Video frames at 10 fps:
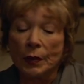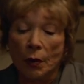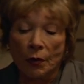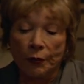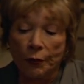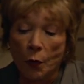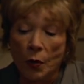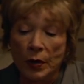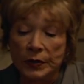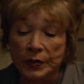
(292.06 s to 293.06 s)
there are
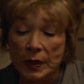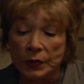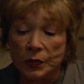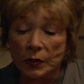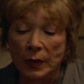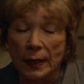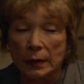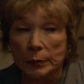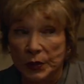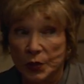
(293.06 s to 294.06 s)
4 essential
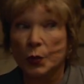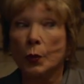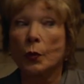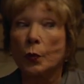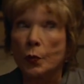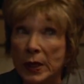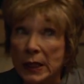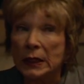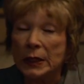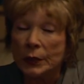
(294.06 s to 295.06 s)
elements to a
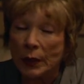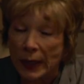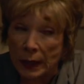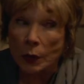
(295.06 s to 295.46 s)
really great